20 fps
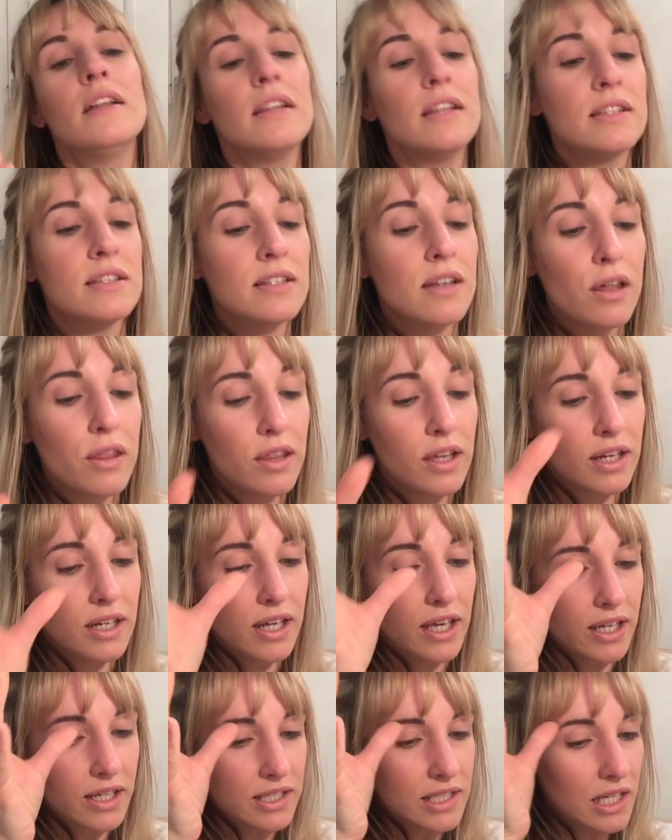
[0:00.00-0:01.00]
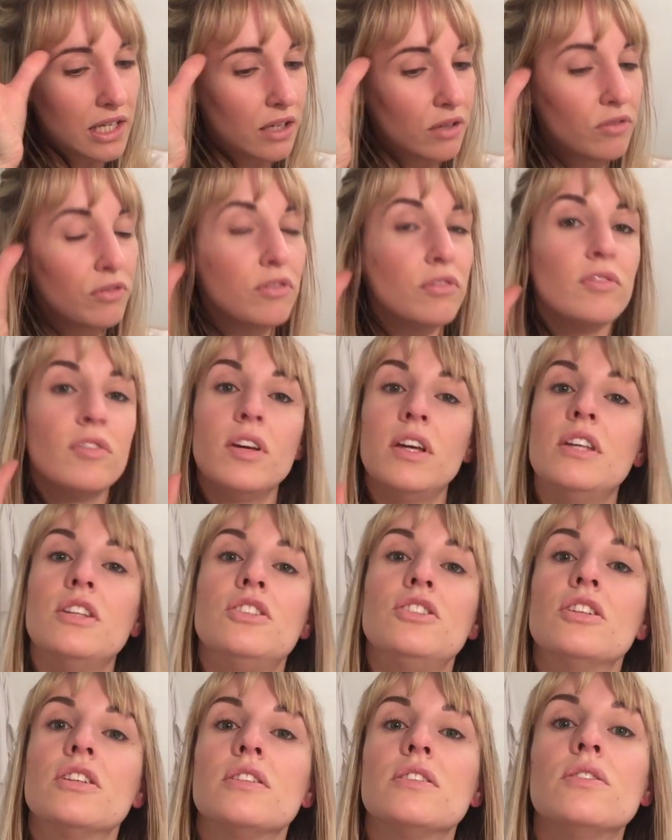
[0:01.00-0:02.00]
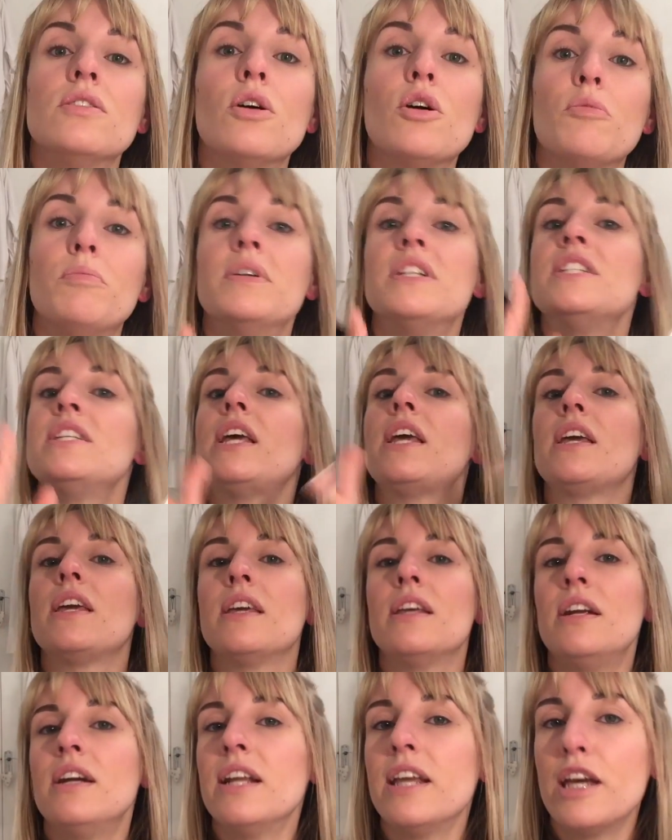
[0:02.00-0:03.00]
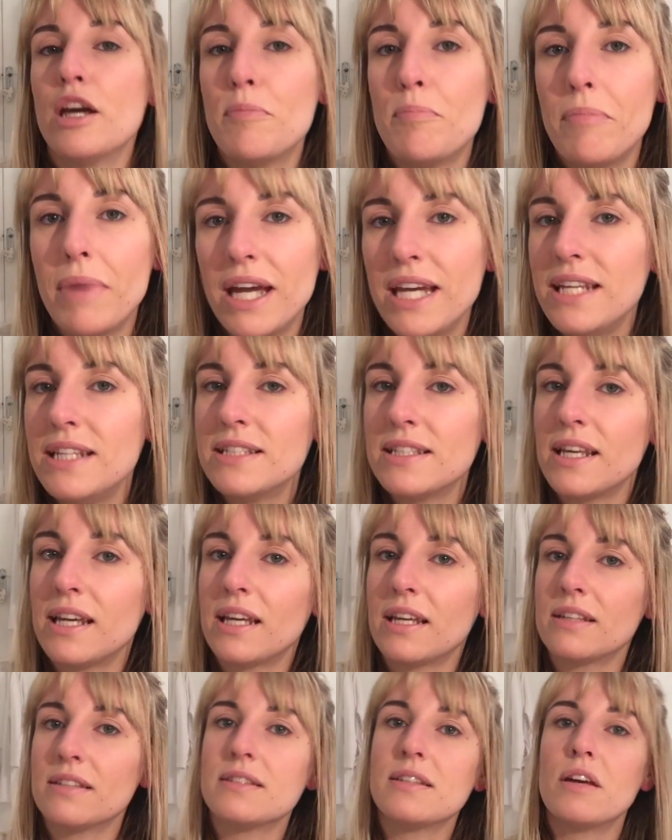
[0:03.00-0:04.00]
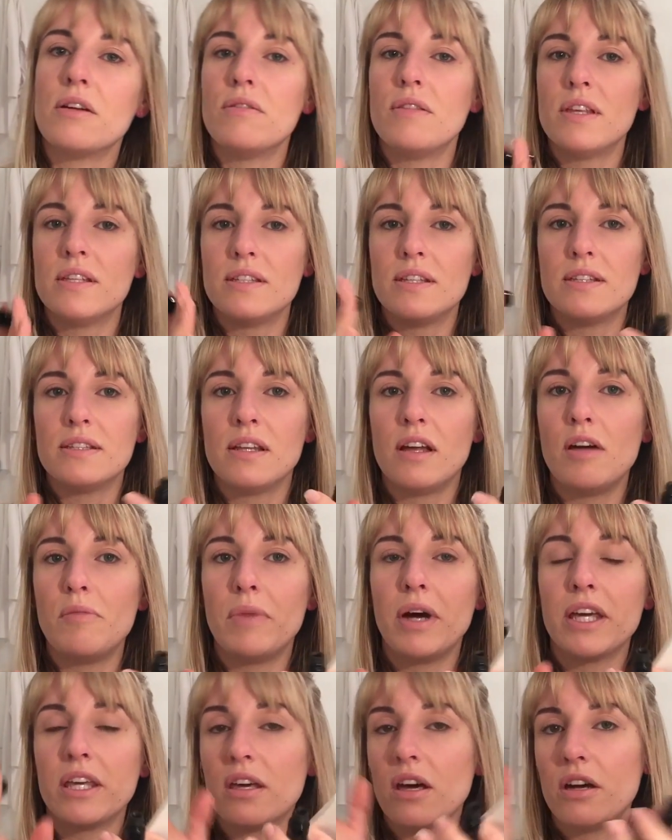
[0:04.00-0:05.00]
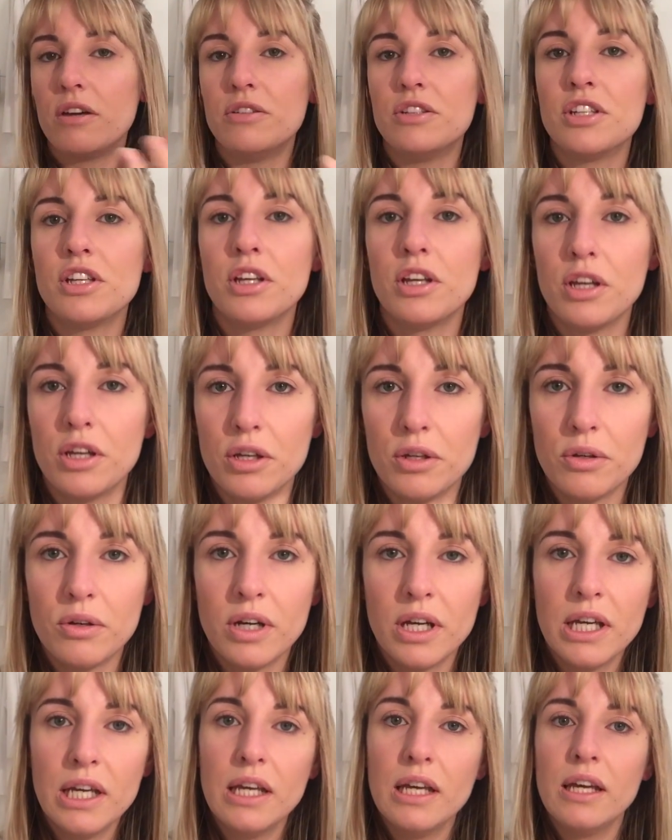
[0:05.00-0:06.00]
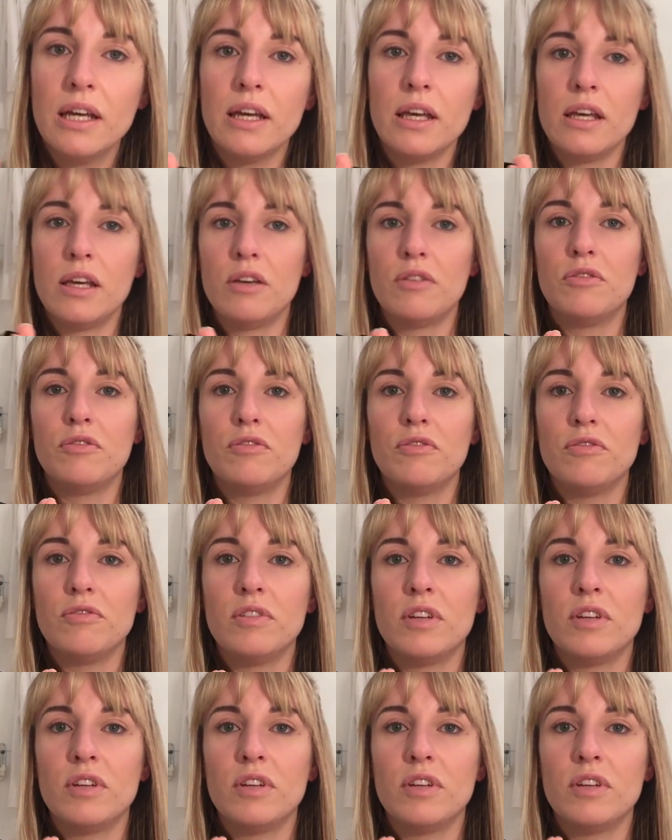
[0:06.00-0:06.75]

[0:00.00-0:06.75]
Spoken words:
There's nothing negative, it's just not particularly amazing. So this is like my go-to if